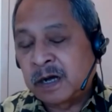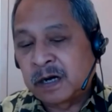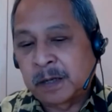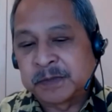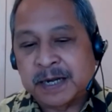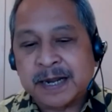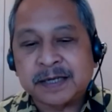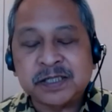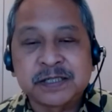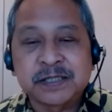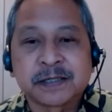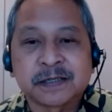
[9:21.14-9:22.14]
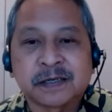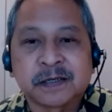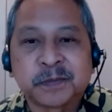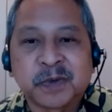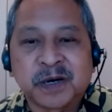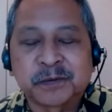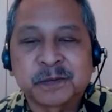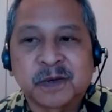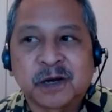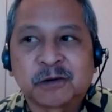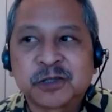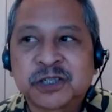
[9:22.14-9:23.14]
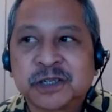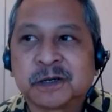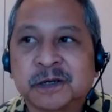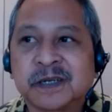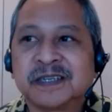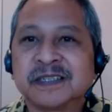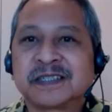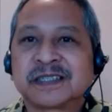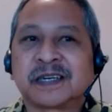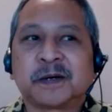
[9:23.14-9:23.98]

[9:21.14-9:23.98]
The last thing I'll share is